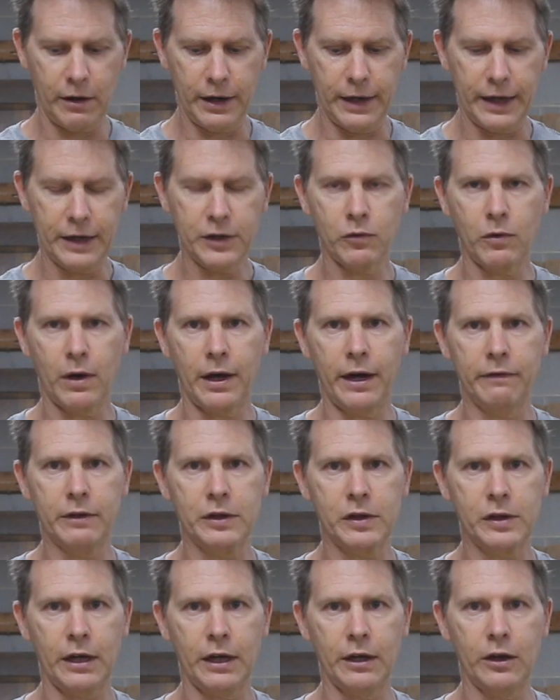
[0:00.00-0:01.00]
and that's why I've
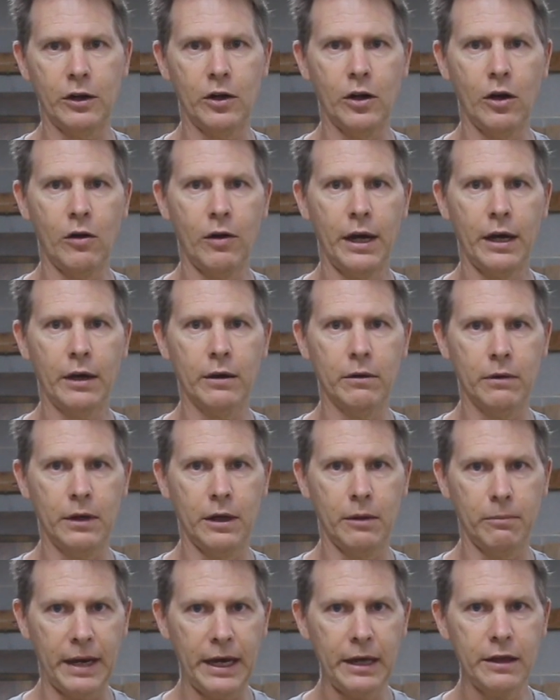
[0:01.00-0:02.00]
decided to go ahead
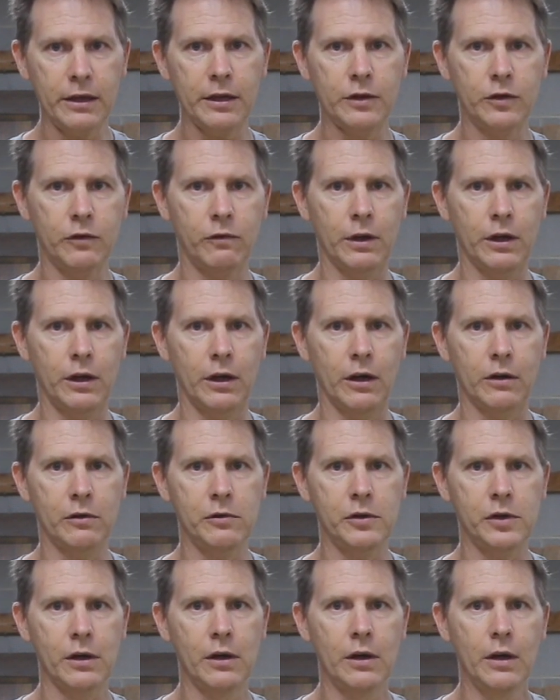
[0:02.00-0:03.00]
and make these
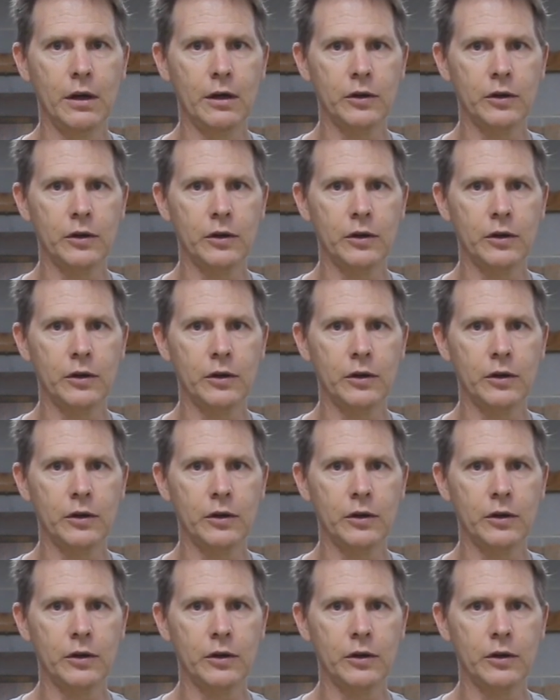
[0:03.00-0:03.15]
videos